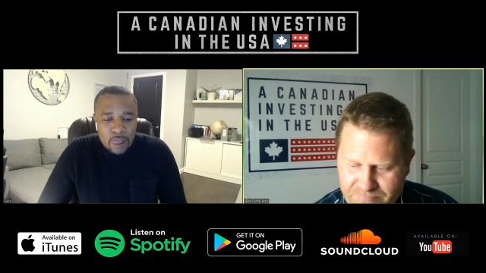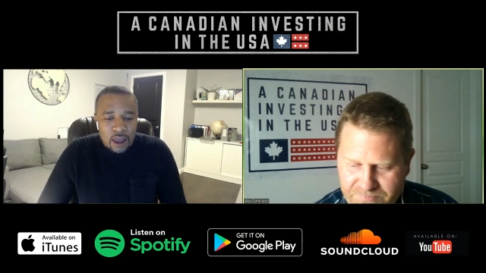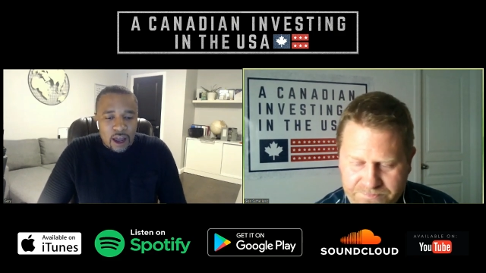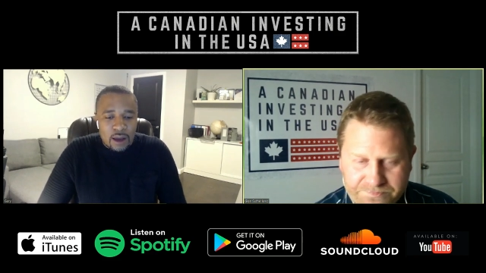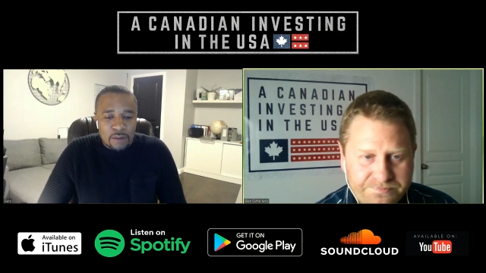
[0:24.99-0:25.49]

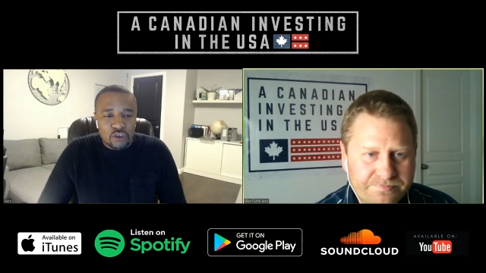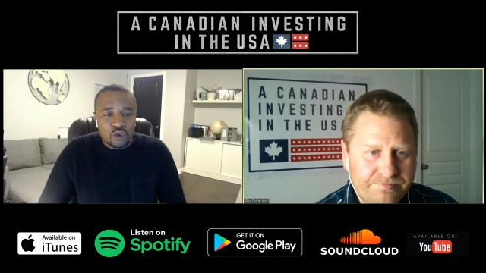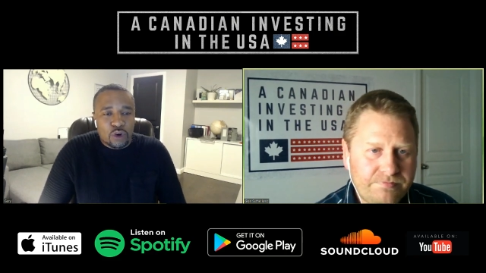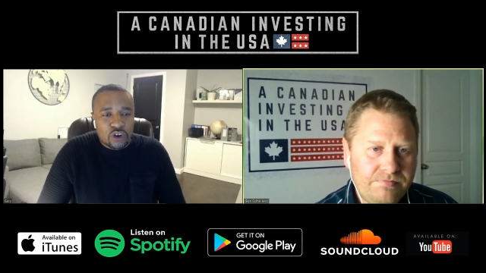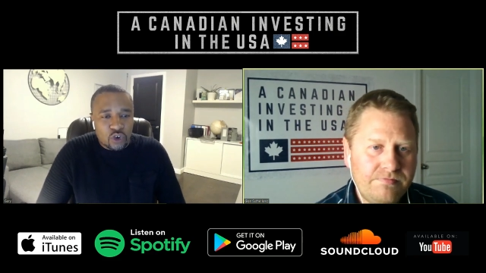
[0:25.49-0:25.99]
Speaker 1: Um, I used
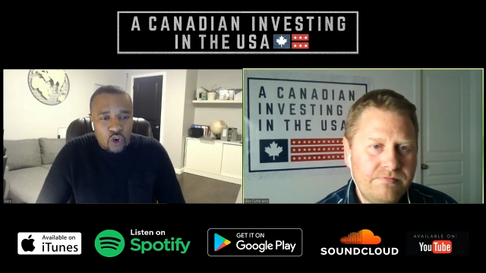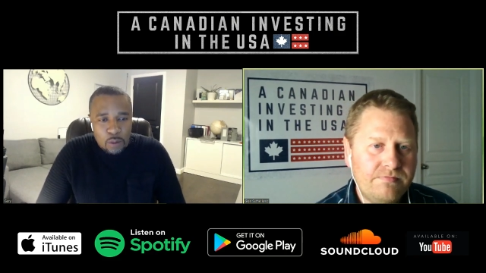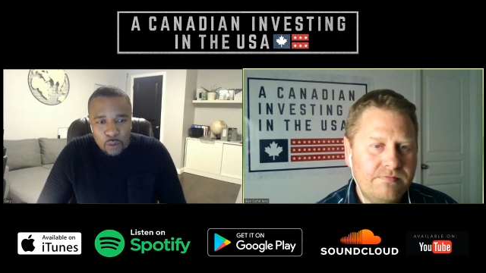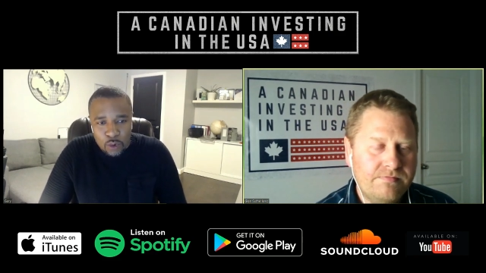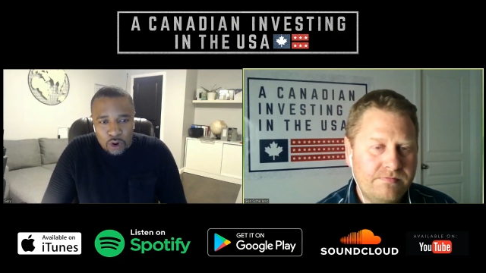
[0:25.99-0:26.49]
to work in the
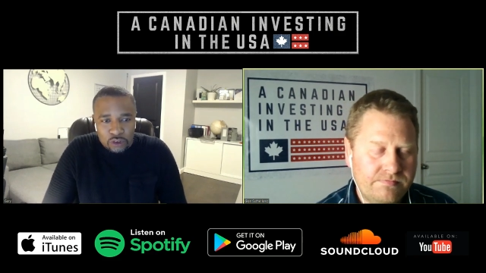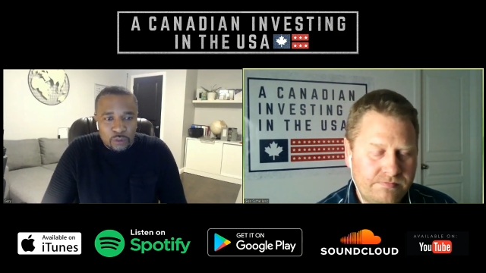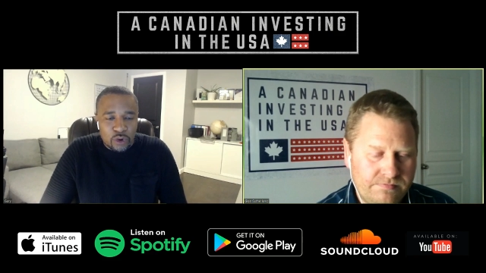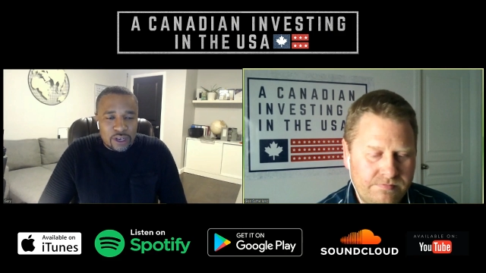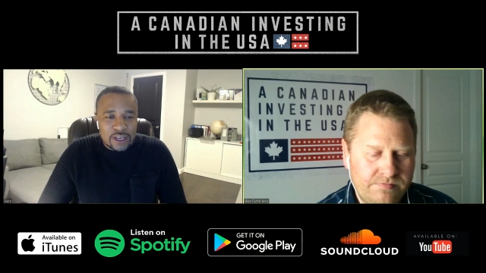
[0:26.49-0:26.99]
corporate world,
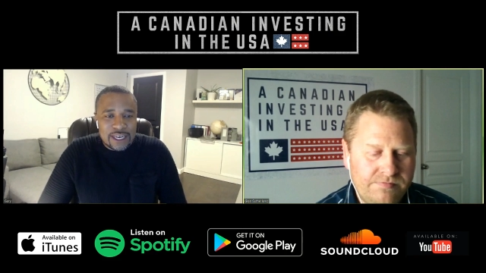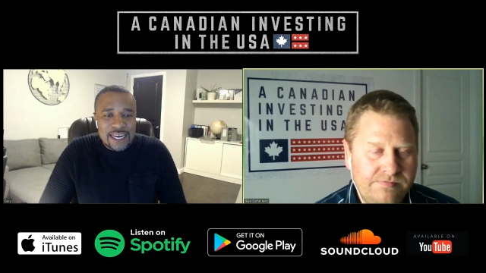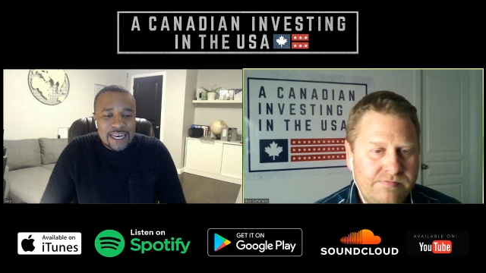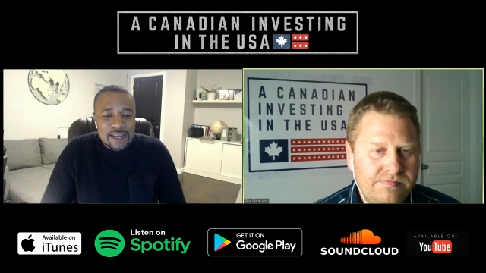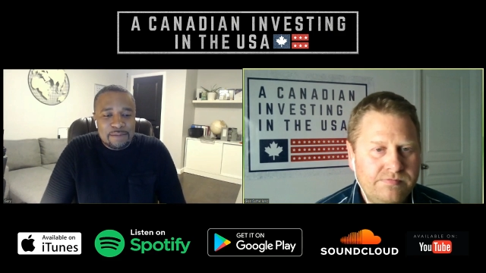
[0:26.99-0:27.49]
worked at
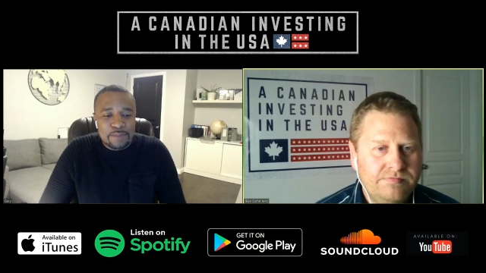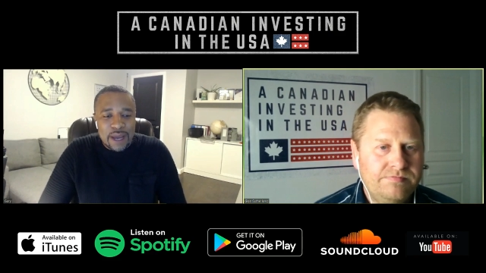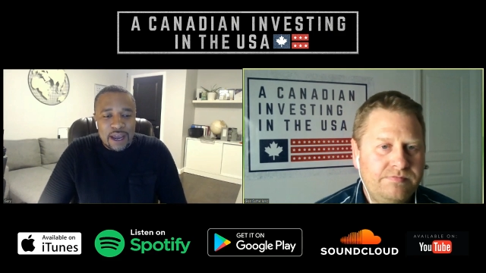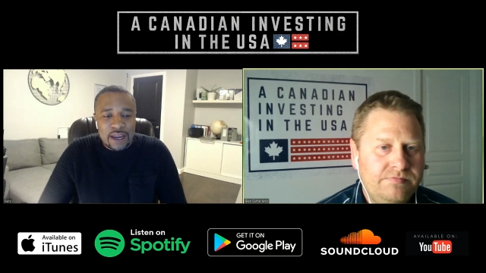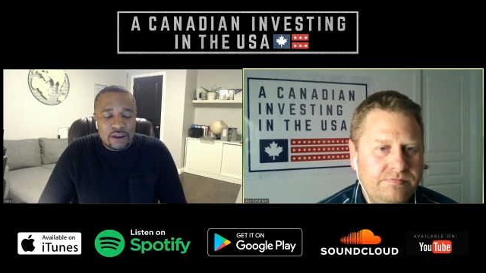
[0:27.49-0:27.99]
T D
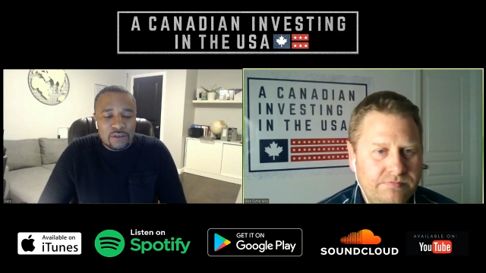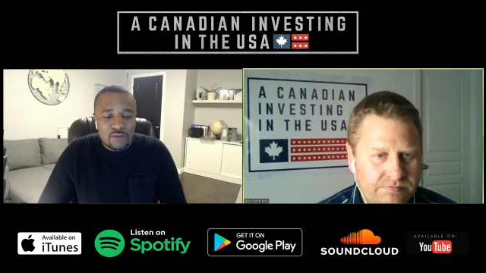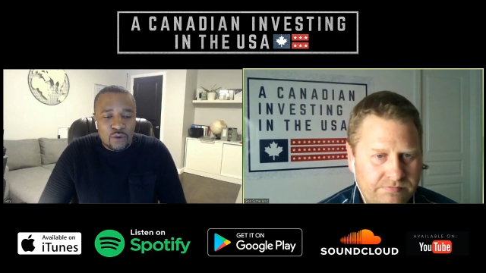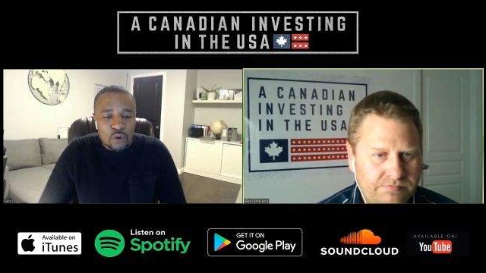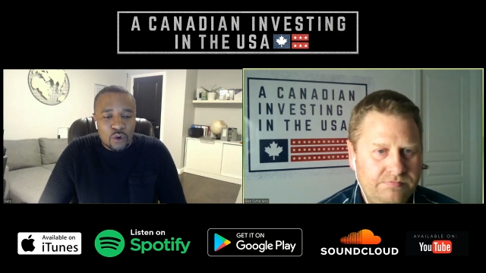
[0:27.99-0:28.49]
Bank
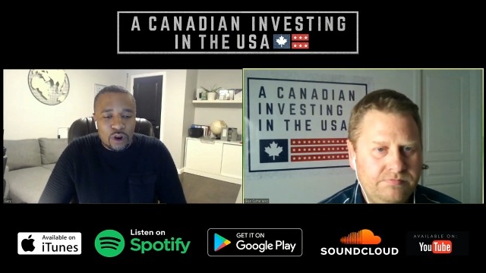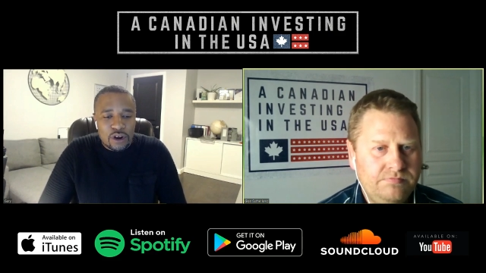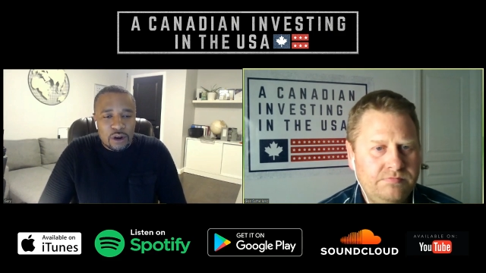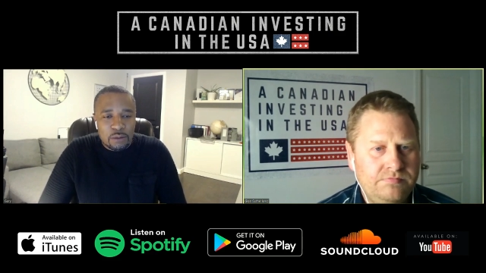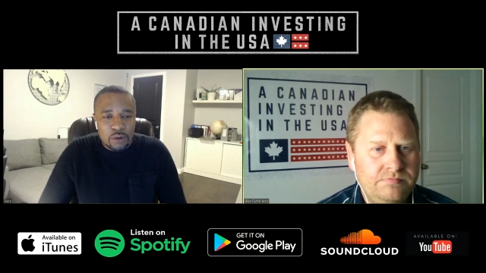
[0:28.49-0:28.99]
for a
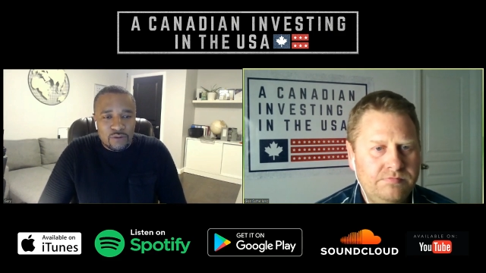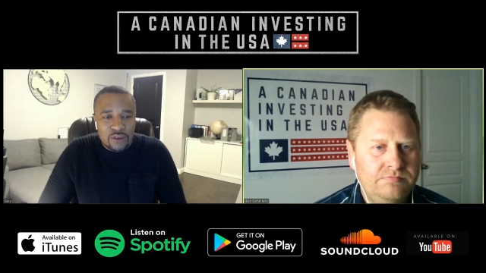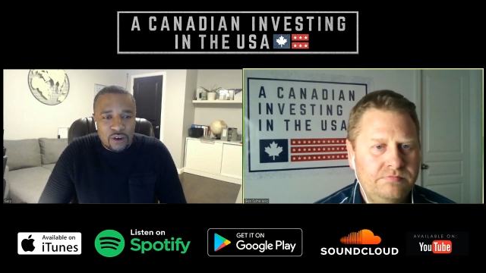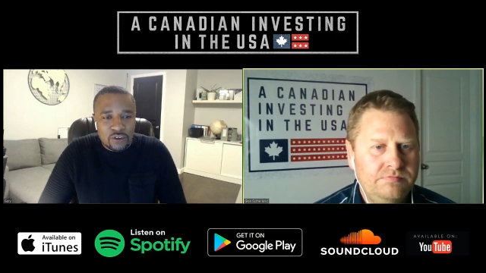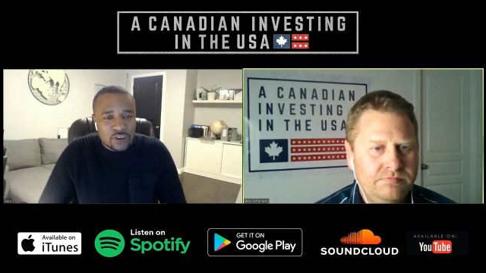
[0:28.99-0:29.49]
number of
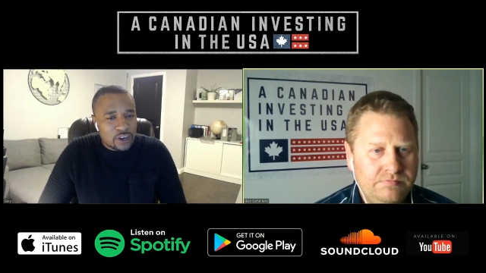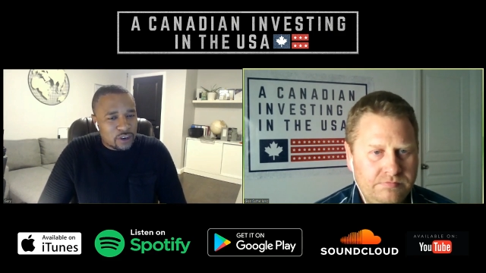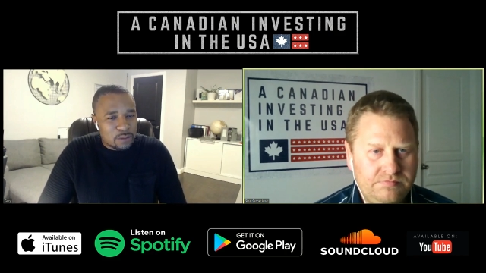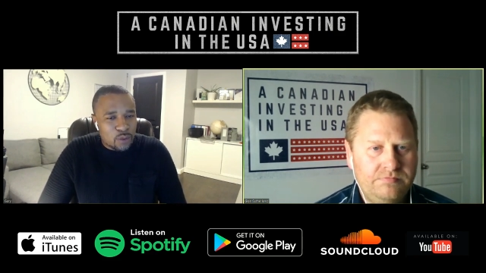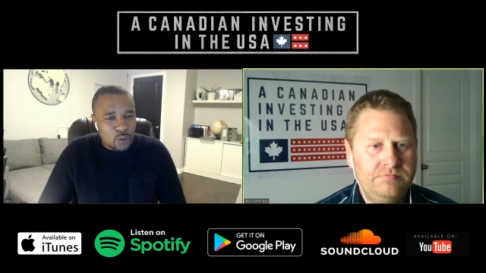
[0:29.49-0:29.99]
years, got to
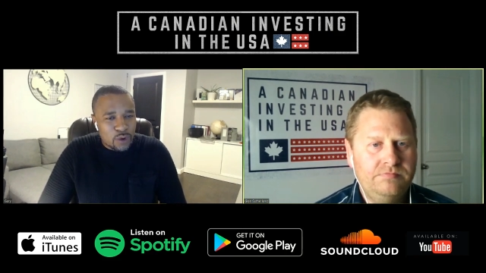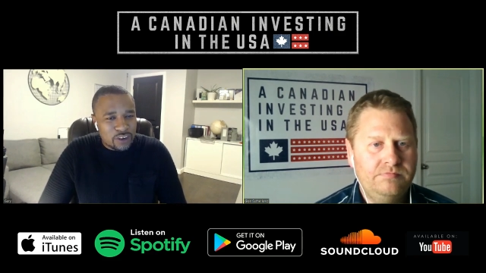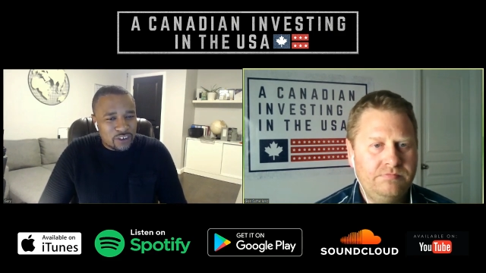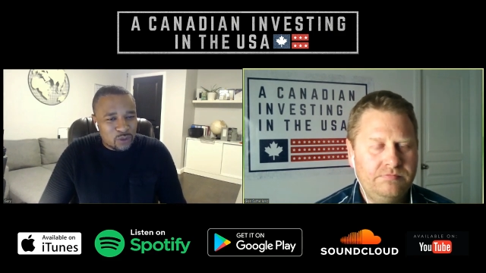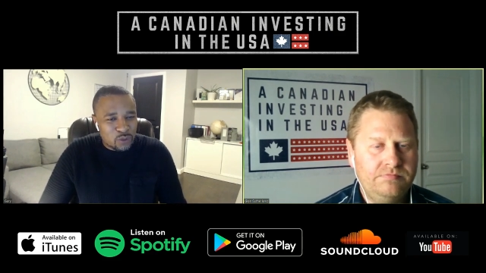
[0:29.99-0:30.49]
the point where I
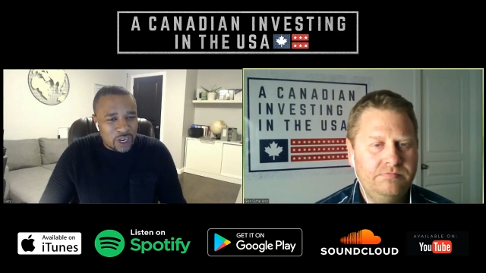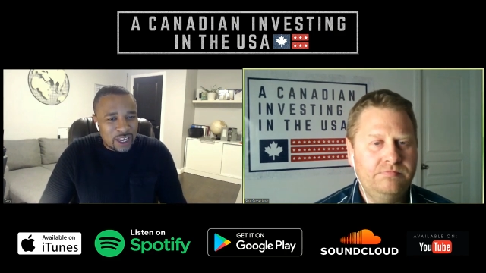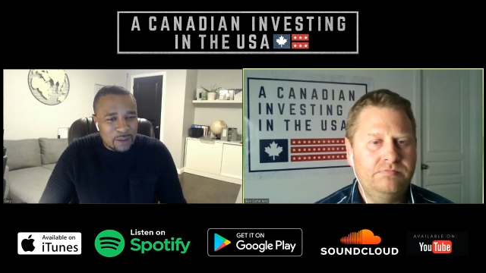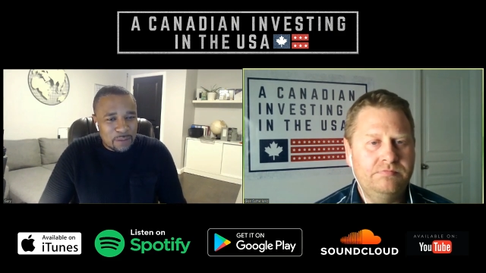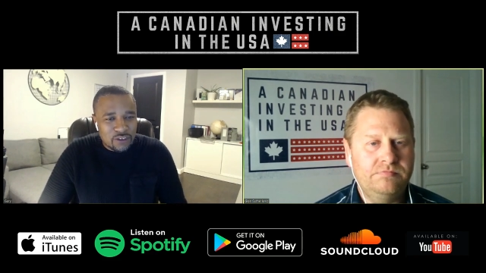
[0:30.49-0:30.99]
just didn't really
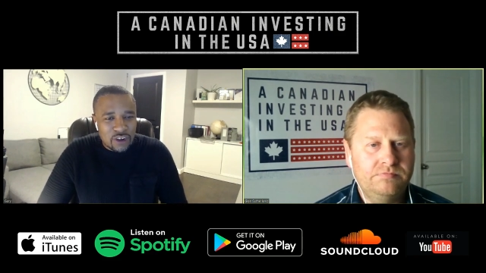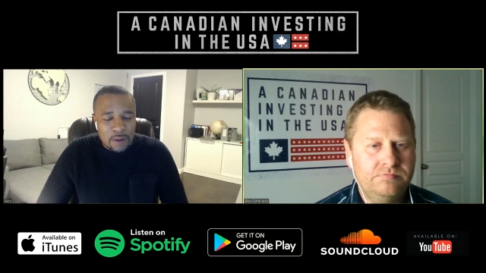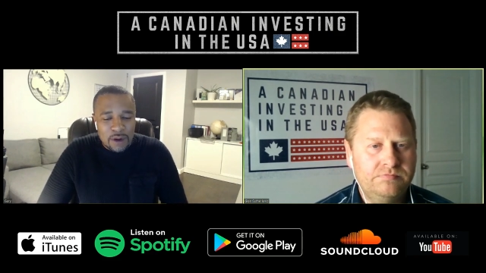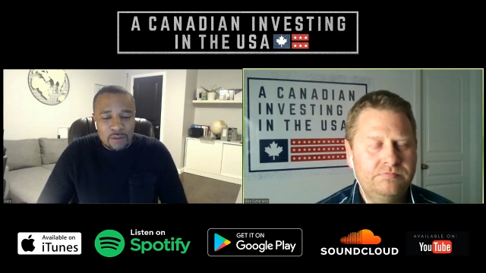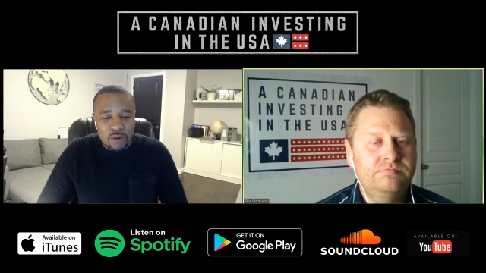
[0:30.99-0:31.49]
like my
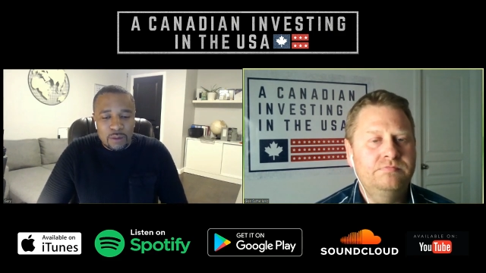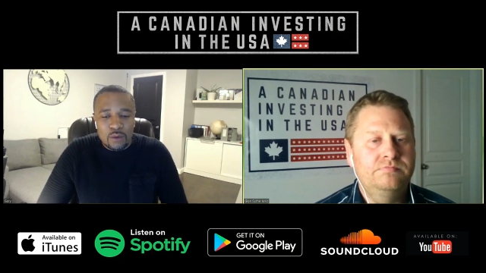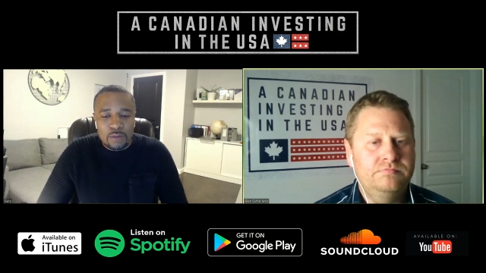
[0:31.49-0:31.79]
job anymore. More